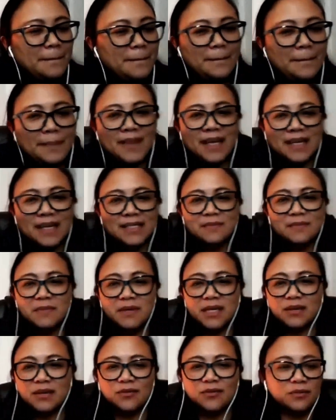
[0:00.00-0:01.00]
That's
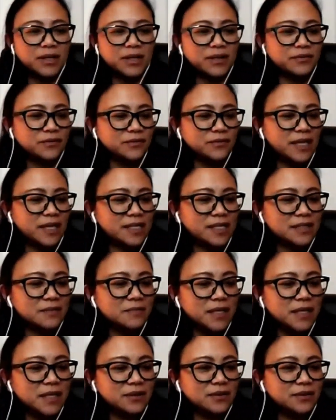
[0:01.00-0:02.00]
me on
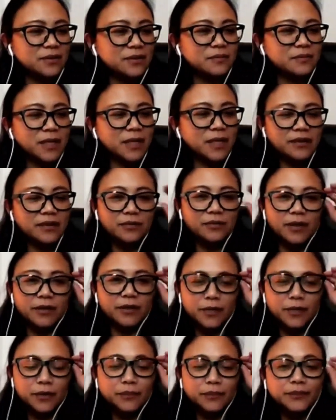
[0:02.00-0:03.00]
my
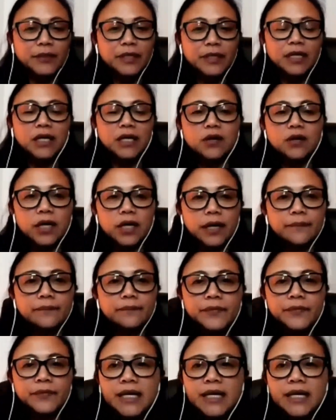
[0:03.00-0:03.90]
phone. Okay.